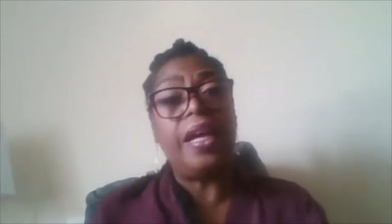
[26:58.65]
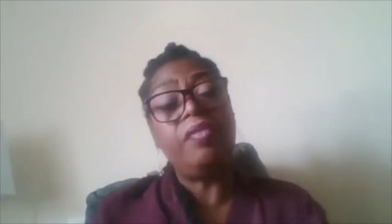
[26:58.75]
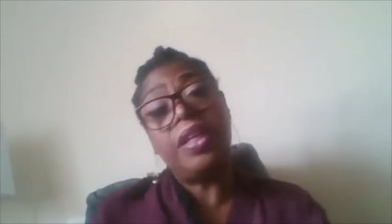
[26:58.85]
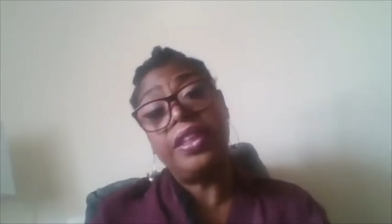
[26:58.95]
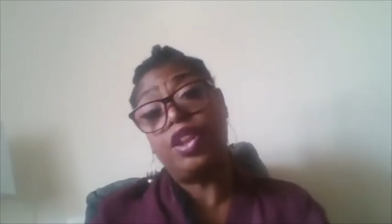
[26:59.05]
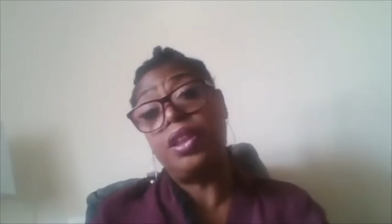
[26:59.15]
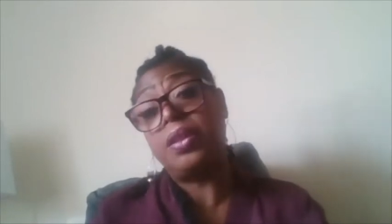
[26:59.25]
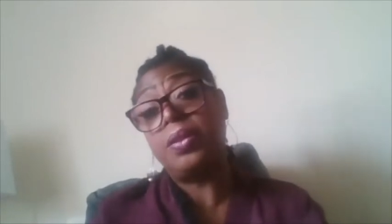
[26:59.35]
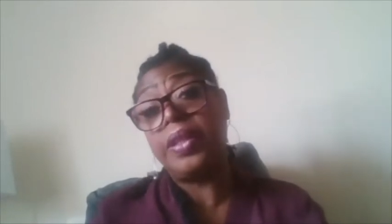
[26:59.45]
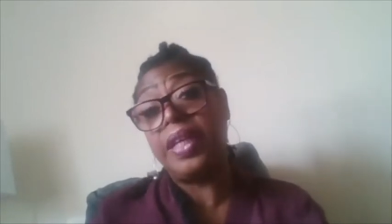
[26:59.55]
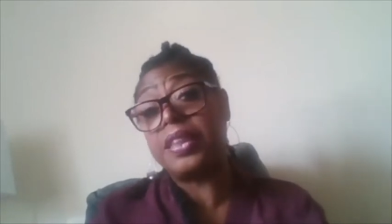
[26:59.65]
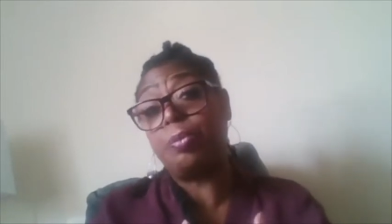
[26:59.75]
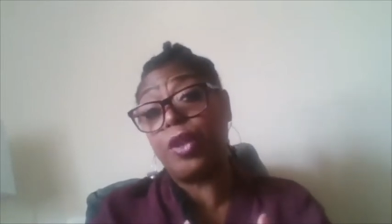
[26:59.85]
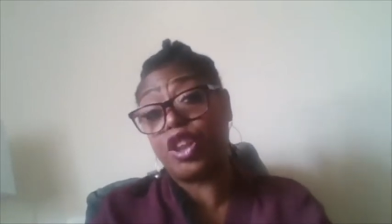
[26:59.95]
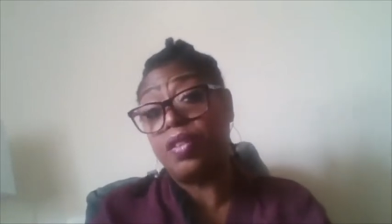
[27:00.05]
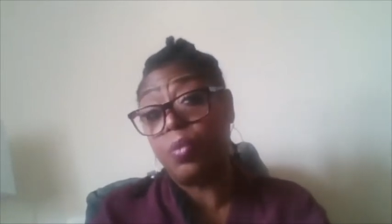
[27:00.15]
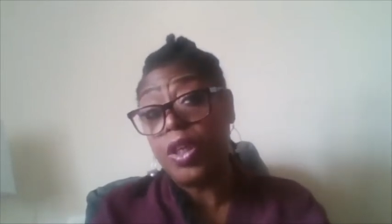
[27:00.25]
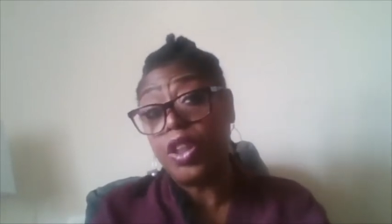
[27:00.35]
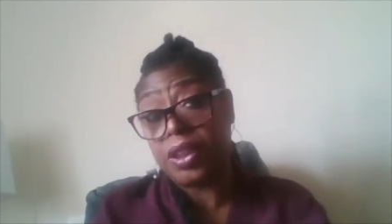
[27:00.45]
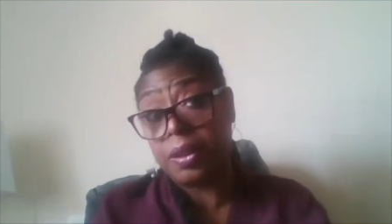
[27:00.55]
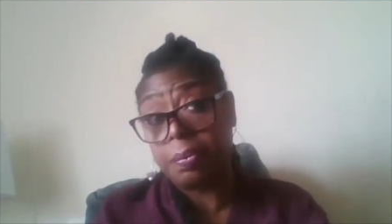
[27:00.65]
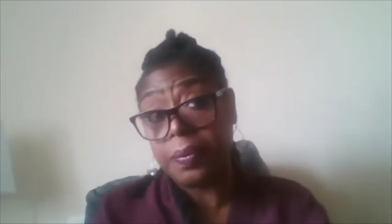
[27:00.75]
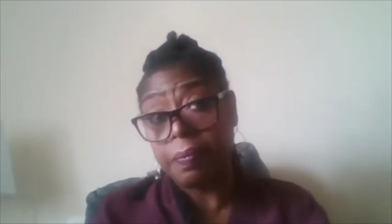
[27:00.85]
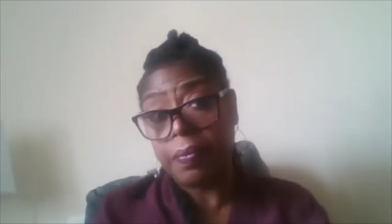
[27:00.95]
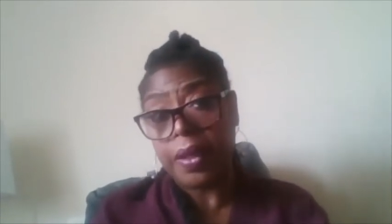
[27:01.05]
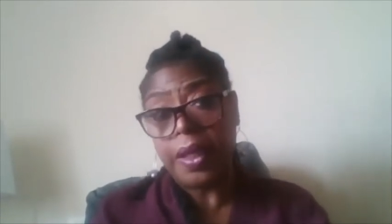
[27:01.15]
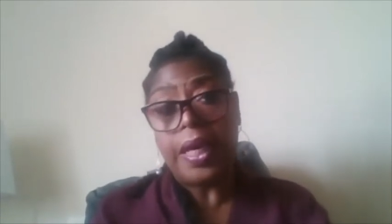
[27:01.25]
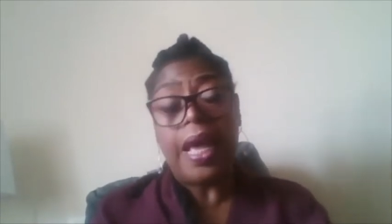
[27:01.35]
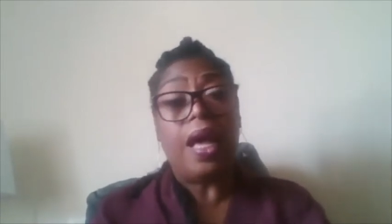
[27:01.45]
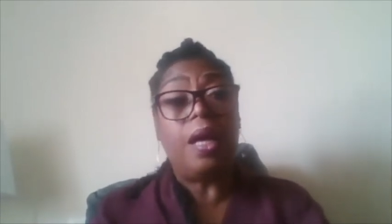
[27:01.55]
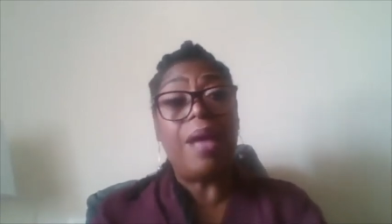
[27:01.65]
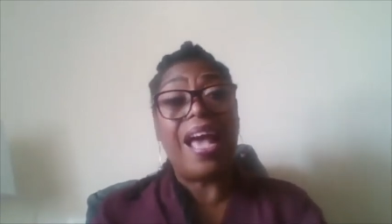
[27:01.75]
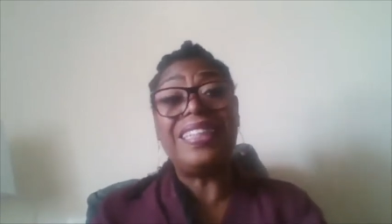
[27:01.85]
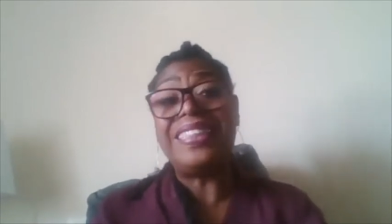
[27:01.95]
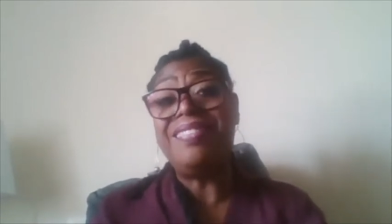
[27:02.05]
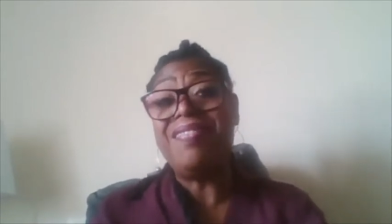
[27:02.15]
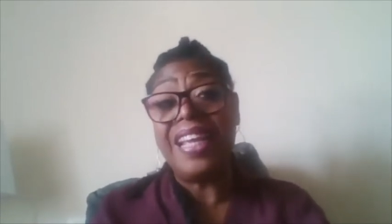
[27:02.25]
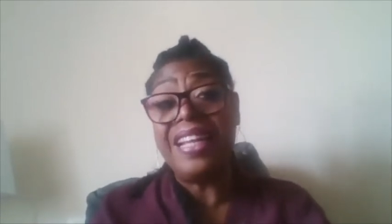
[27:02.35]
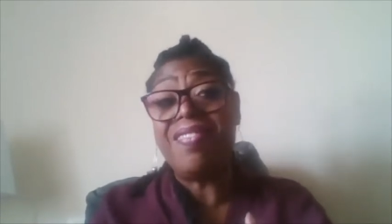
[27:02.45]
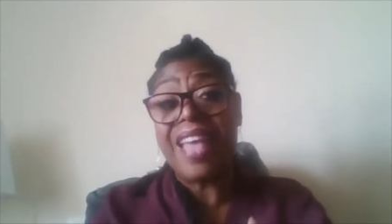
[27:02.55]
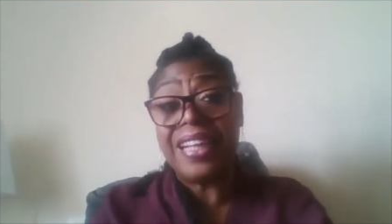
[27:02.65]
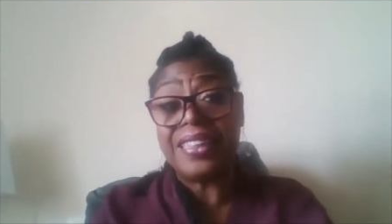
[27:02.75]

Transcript: in relation to the expression of worship. Um, and in, in that